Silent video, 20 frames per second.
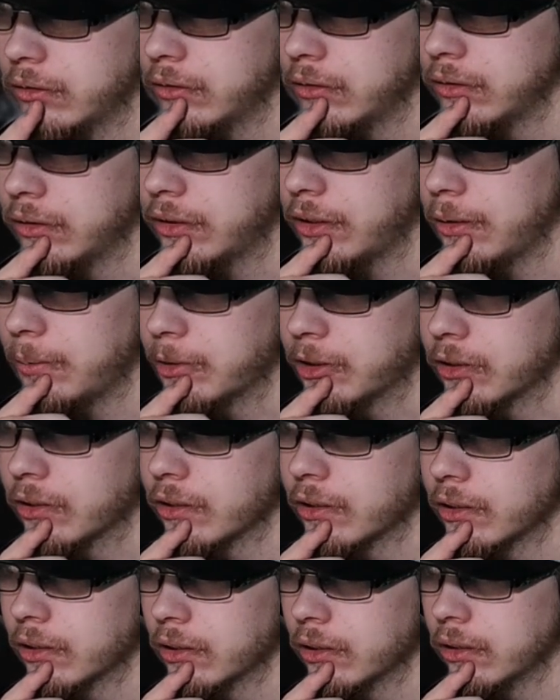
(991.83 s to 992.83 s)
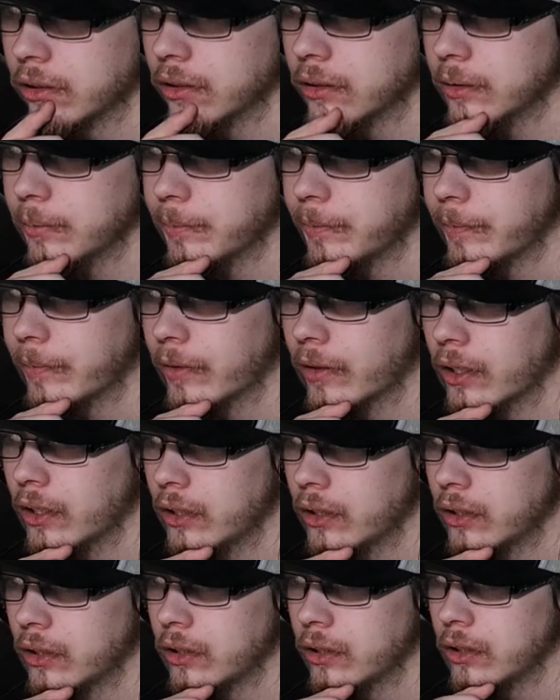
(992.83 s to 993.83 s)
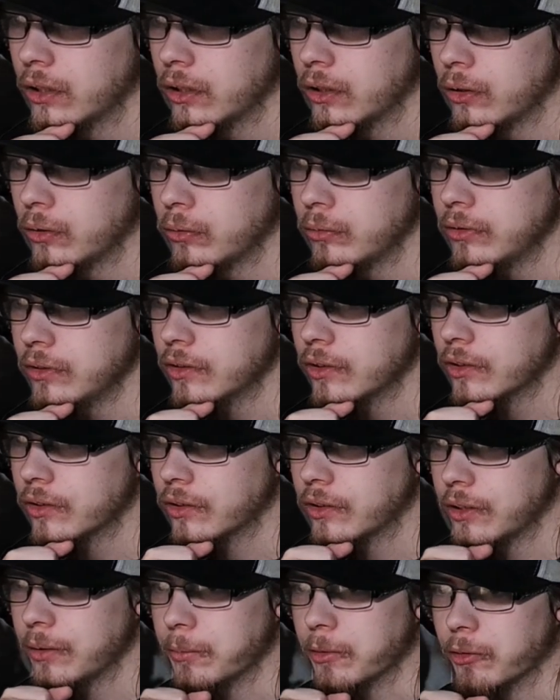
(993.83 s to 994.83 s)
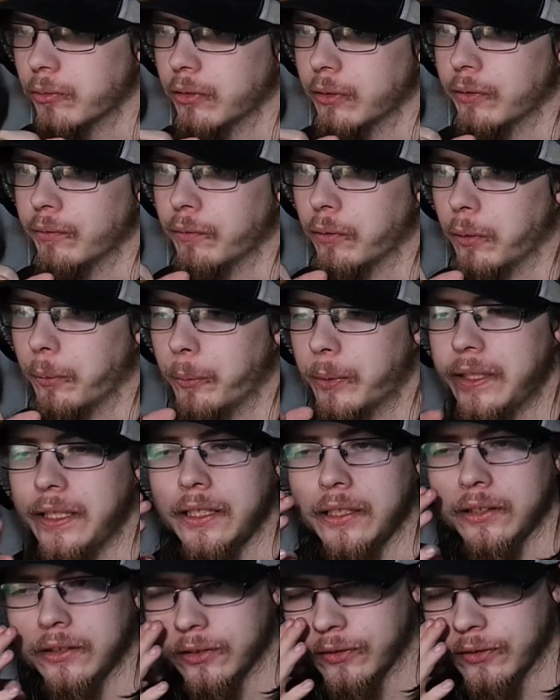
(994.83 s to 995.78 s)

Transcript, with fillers: demon thing, um... who is this demon working for? We need to